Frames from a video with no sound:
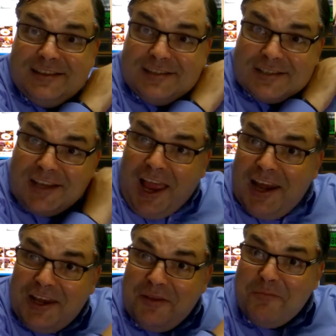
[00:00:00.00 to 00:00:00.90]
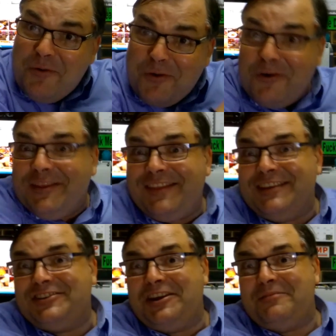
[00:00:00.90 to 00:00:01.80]
slightly more than the
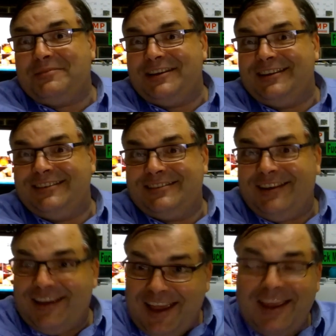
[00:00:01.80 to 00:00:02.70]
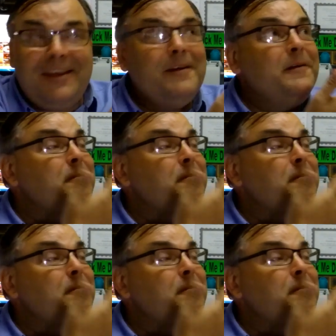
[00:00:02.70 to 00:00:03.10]
GMTs, okay?